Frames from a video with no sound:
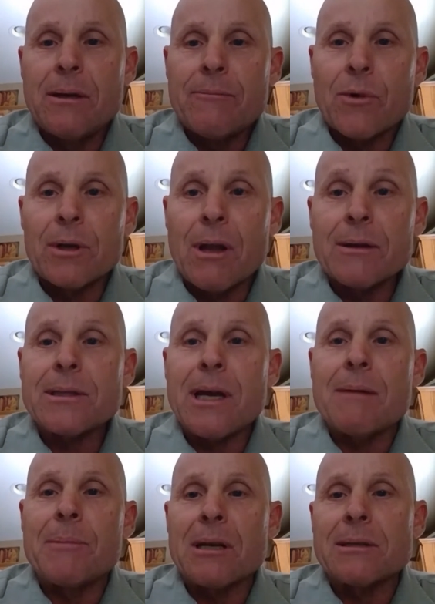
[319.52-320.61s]
for a long
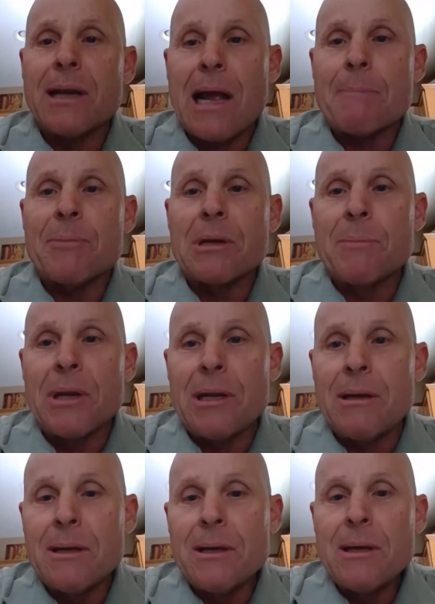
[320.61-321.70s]
time because it happened to
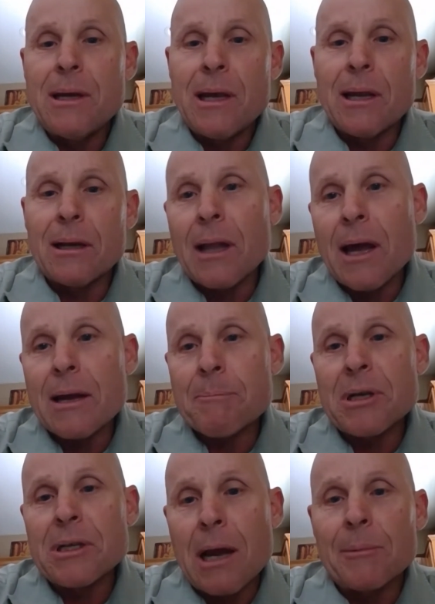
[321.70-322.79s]
be in a lot of
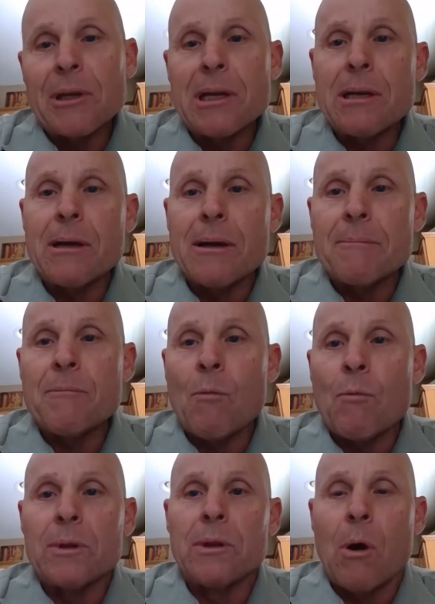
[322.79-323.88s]
predominantly
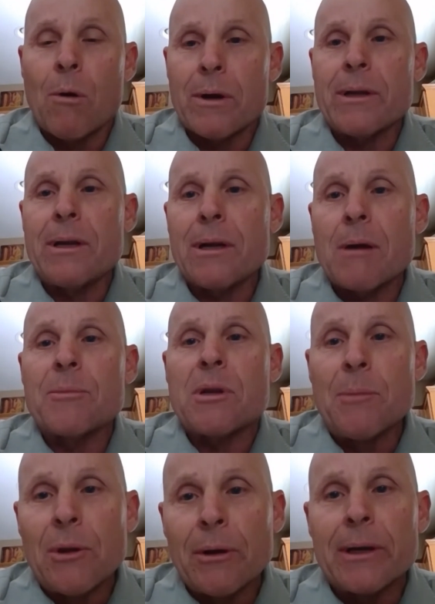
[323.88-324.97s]
lower income
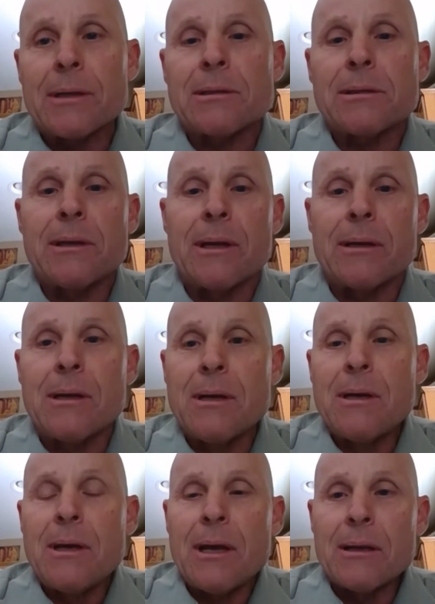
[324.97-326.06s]
communities
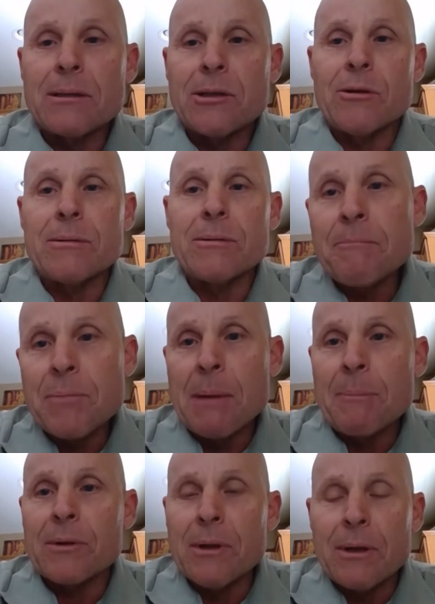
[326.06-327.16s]
and certain
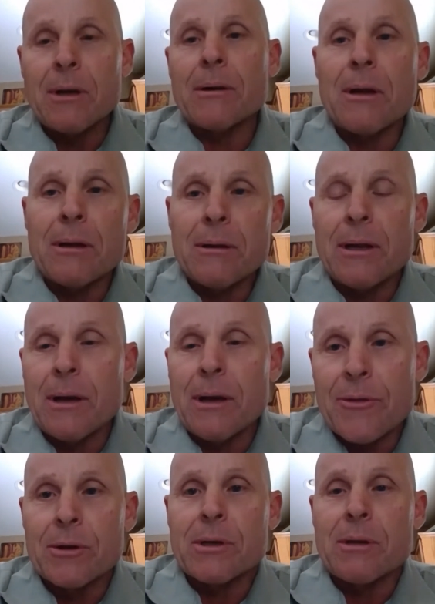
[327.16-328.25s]
people, and
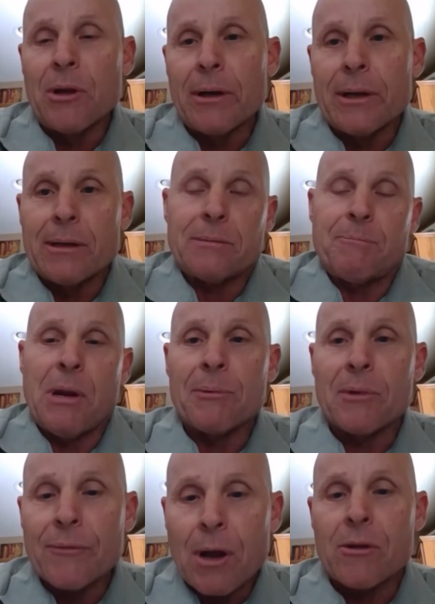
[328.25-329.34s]
other communities, people
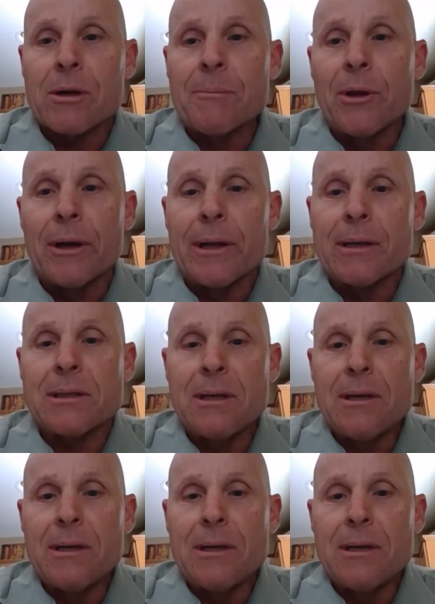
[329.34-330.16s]
of color communities.